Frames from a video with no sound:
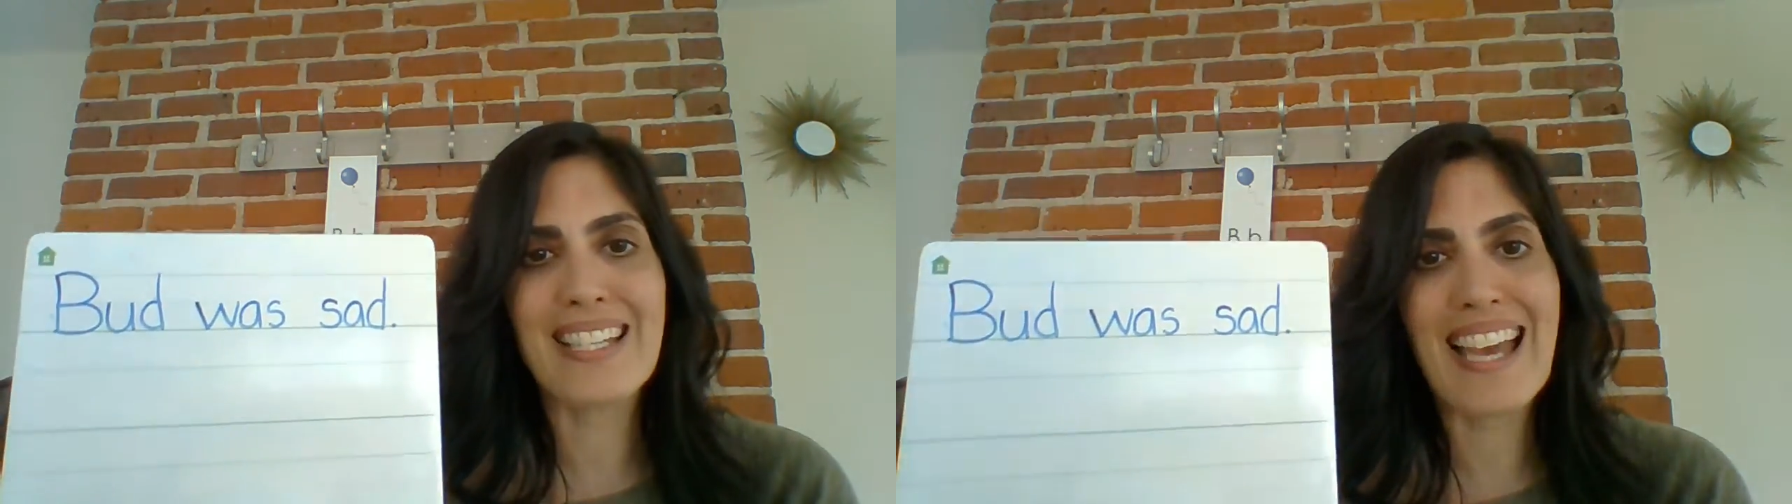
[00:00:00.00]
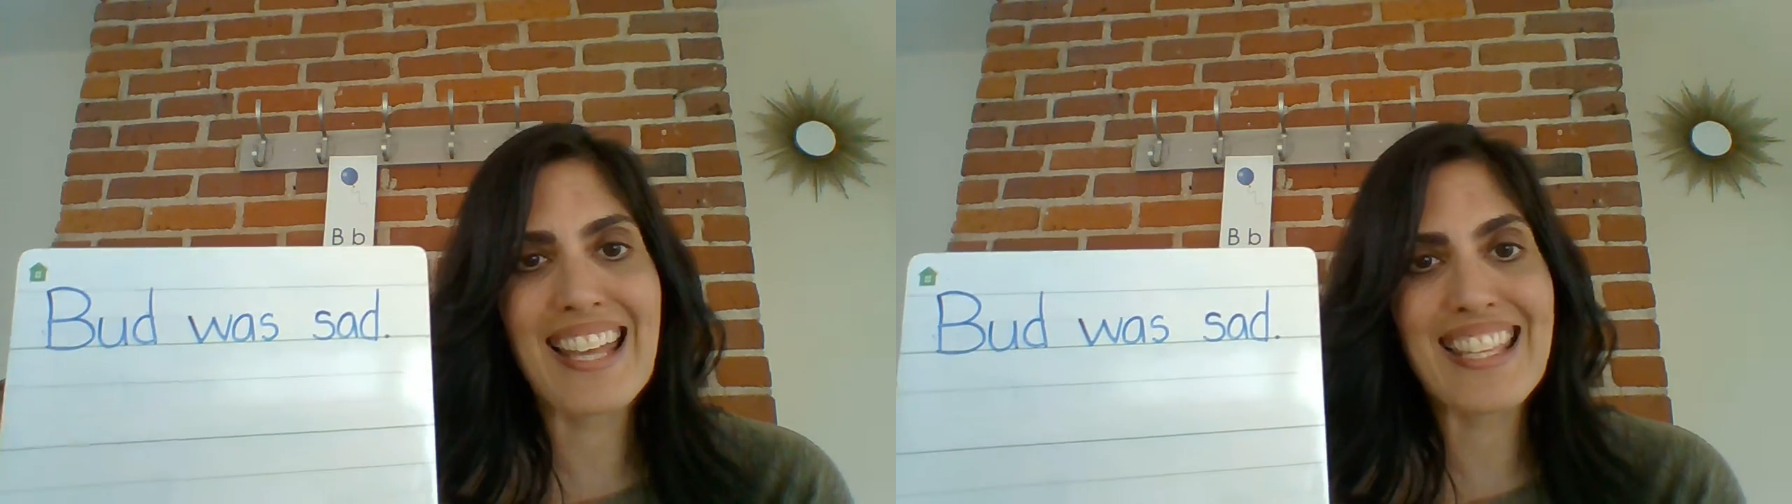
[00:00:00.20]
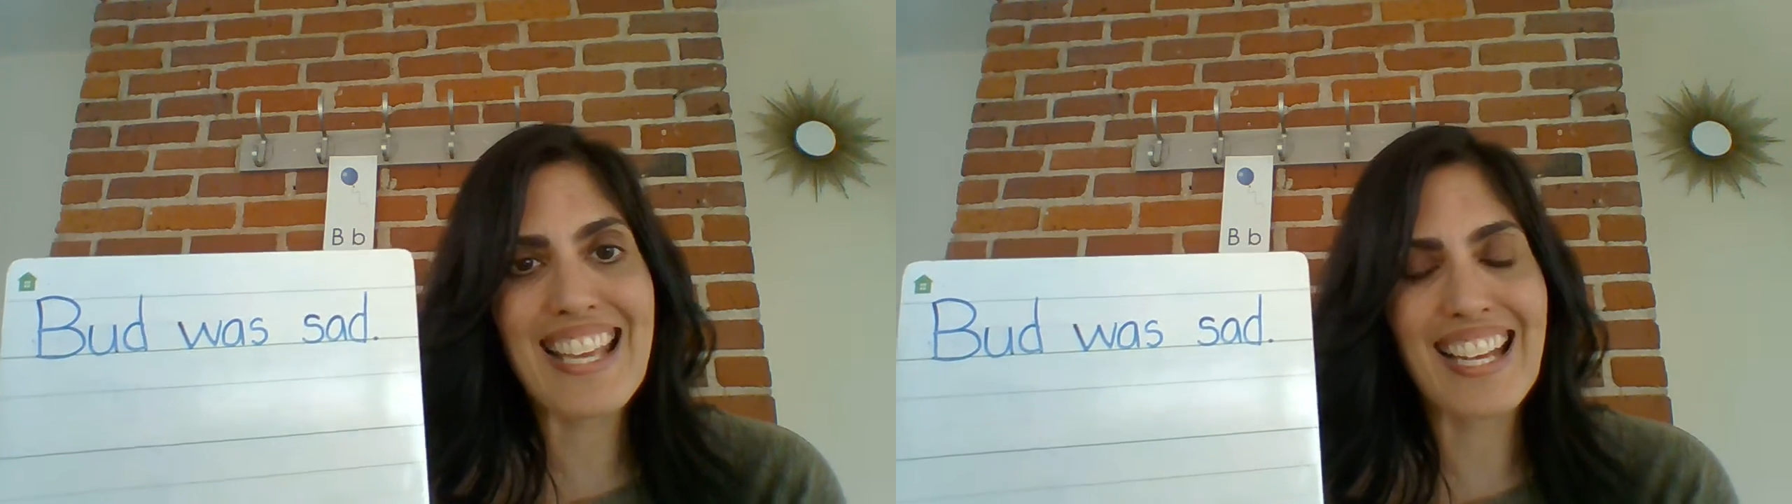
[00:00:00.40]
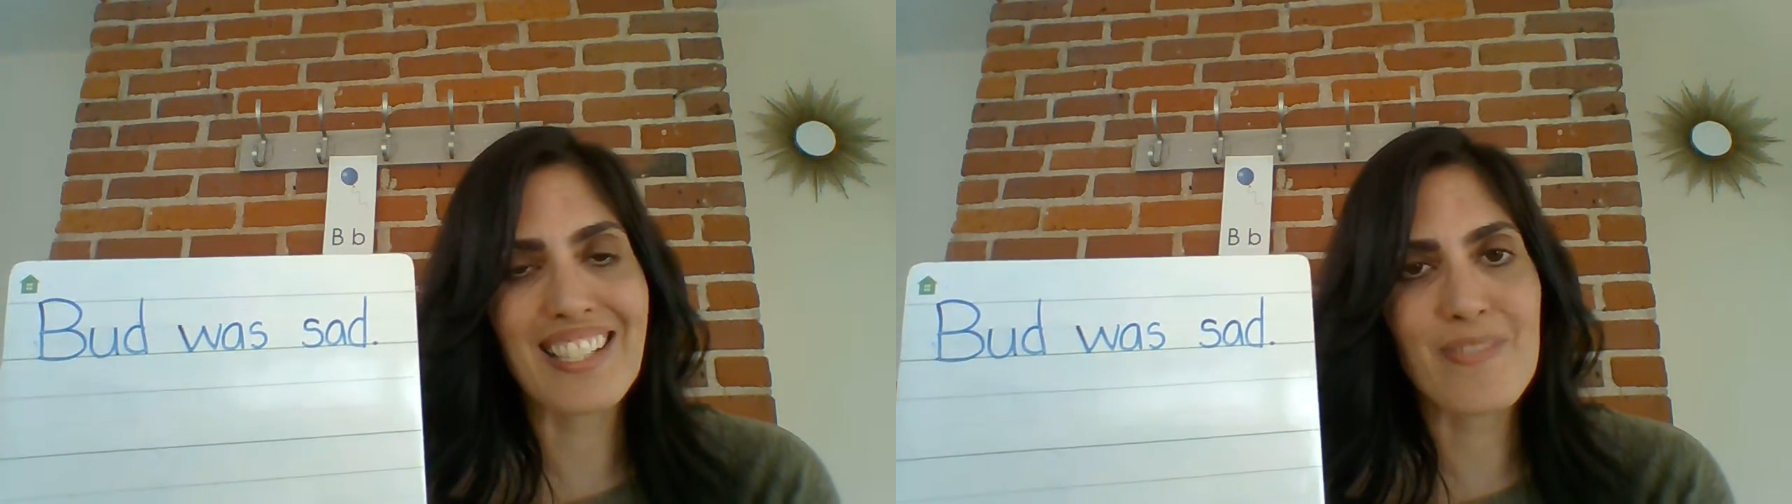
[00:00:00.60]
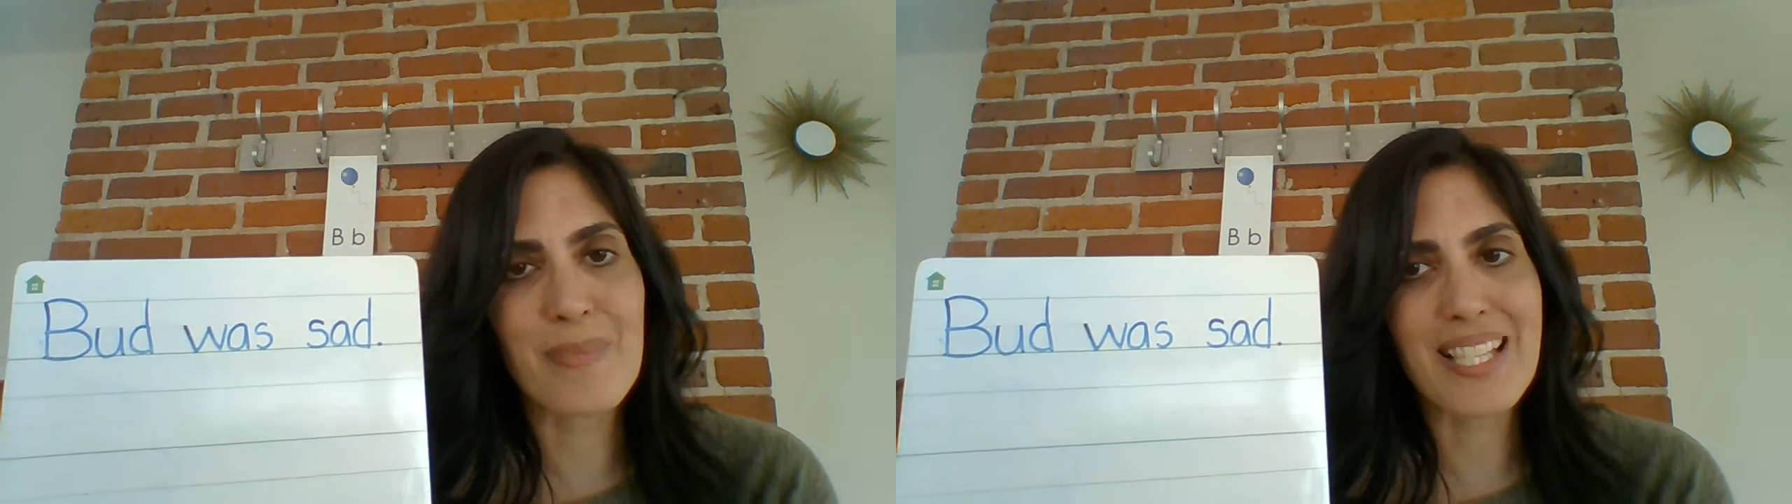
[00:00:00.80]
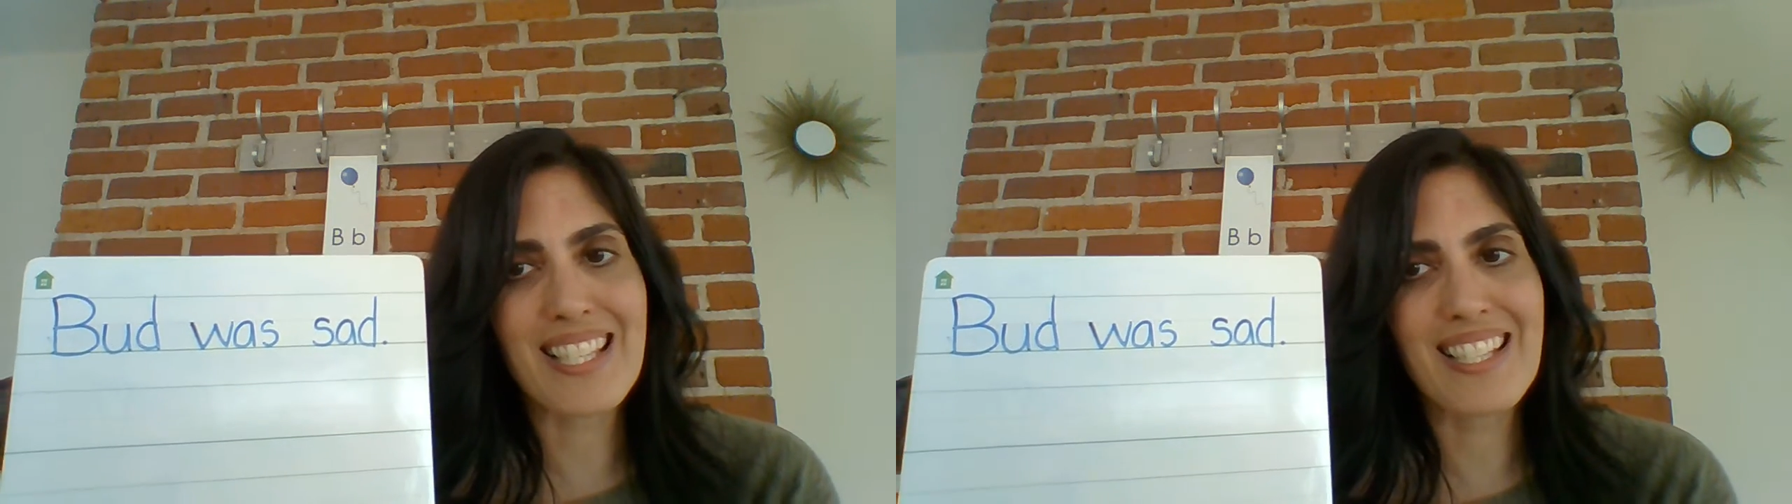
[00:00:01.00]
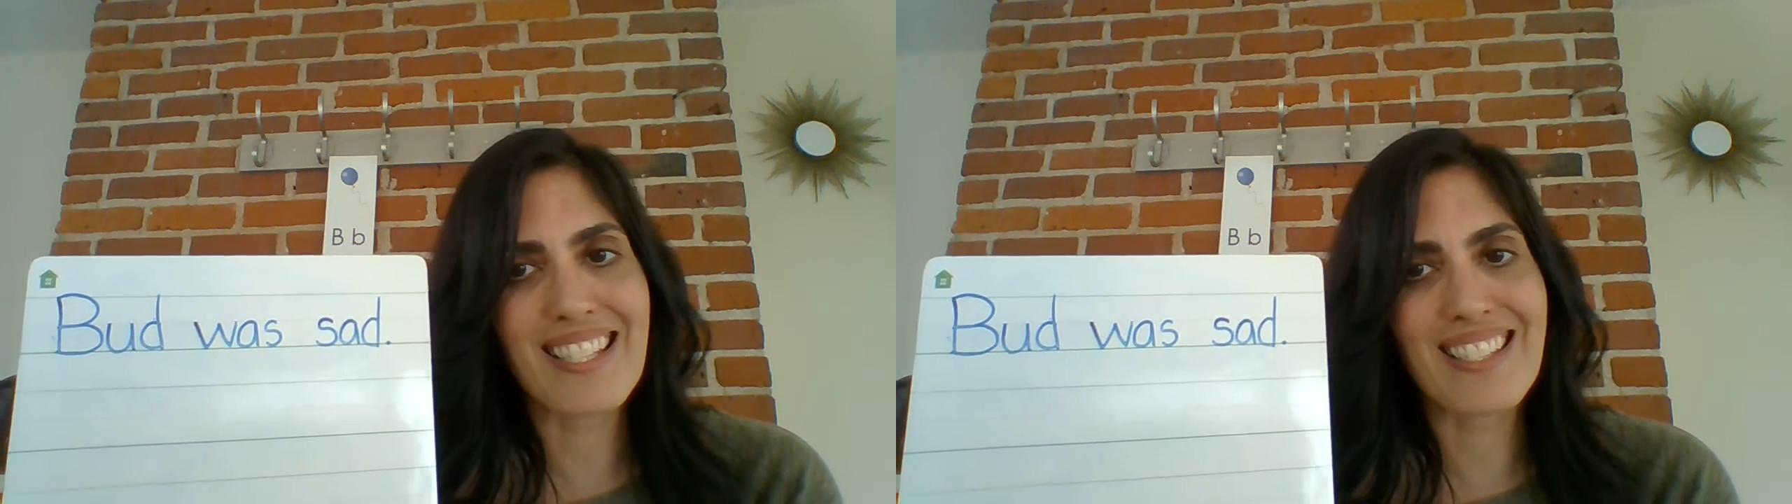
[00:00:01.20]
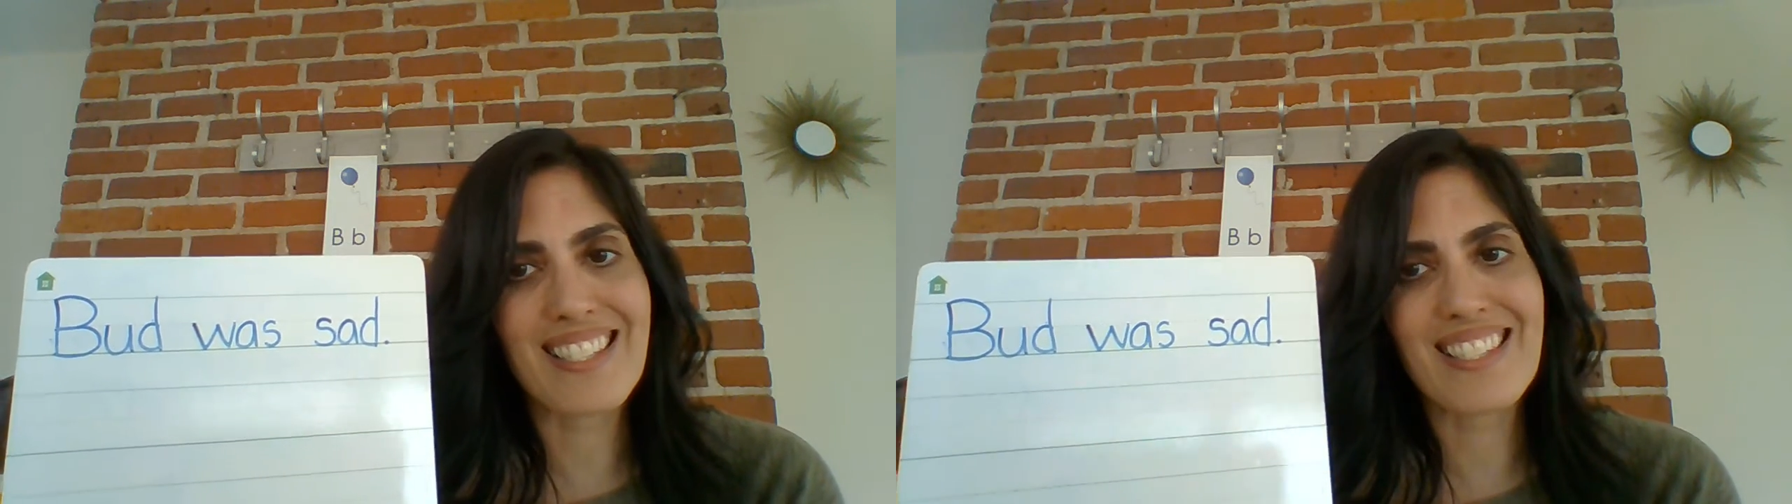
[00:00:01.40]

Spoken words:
at the end of my sentence.